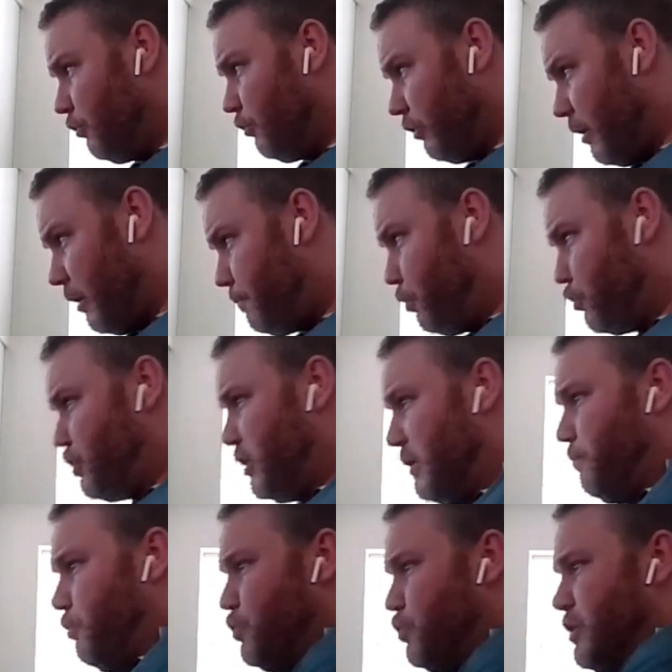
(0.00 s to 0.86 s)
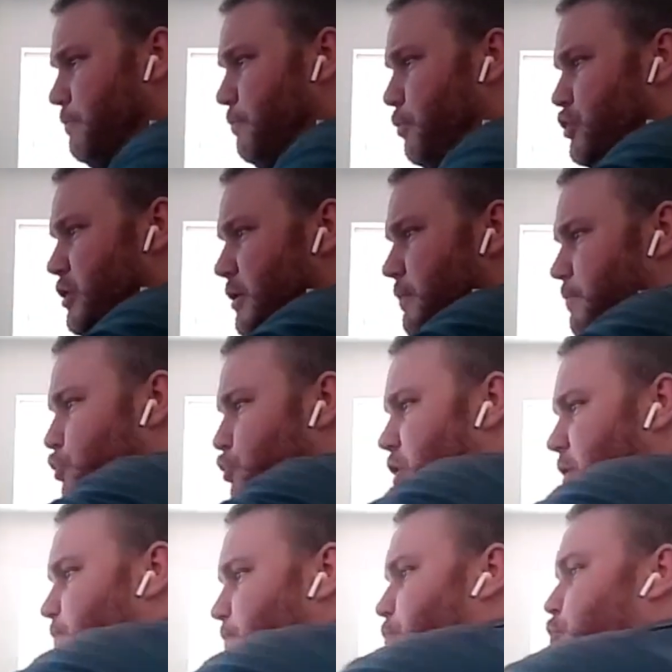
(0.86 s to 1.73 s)
So they're pushing, pushing, pushing,
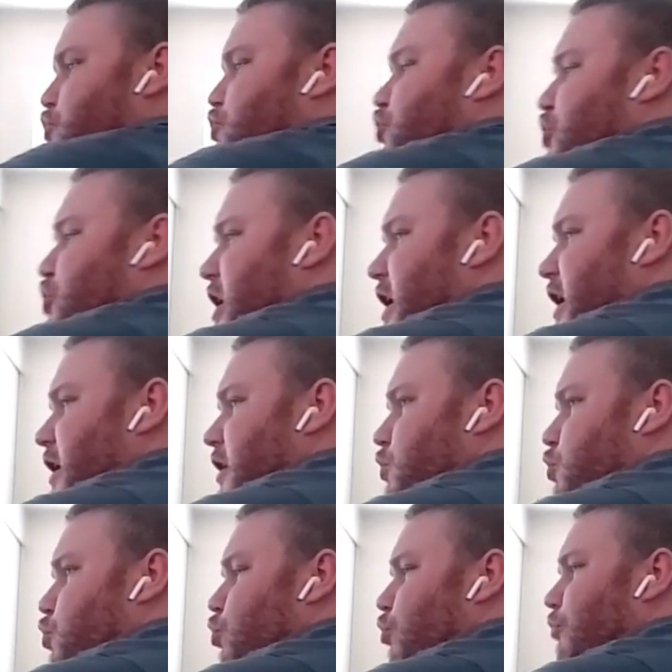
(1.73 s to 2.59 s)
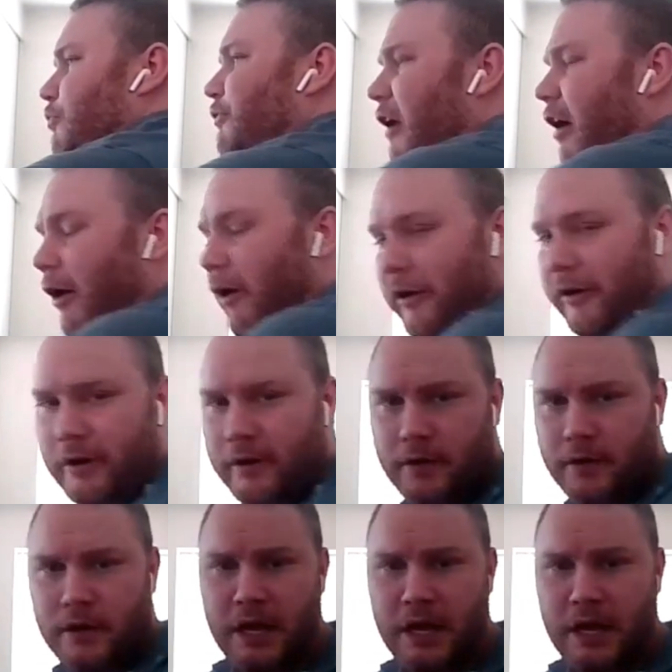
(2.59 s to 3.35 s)
pushing, pushing too far.